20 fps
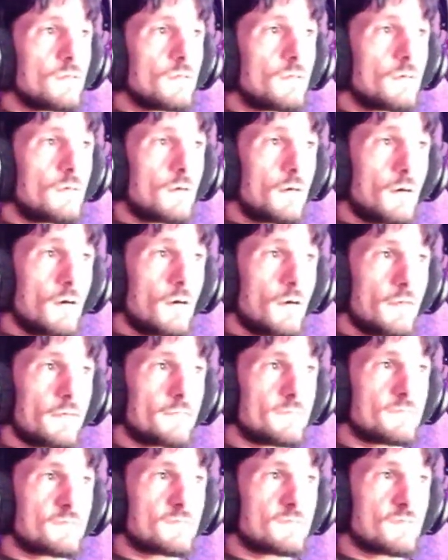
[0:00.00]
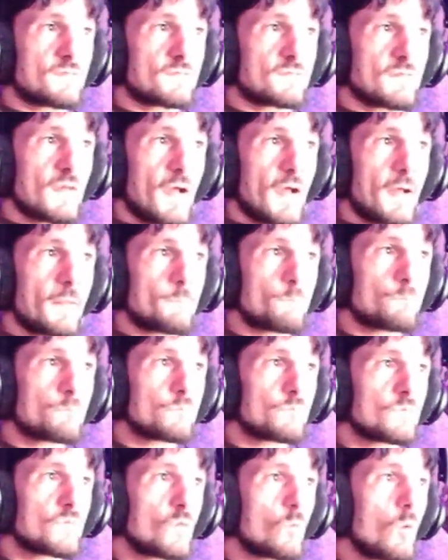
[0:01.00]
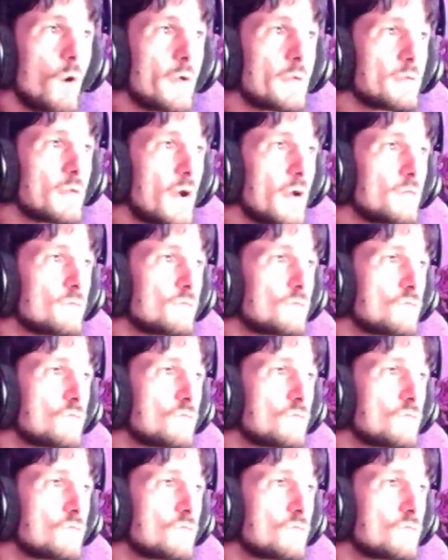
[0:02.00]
it's just sad. The White Knights of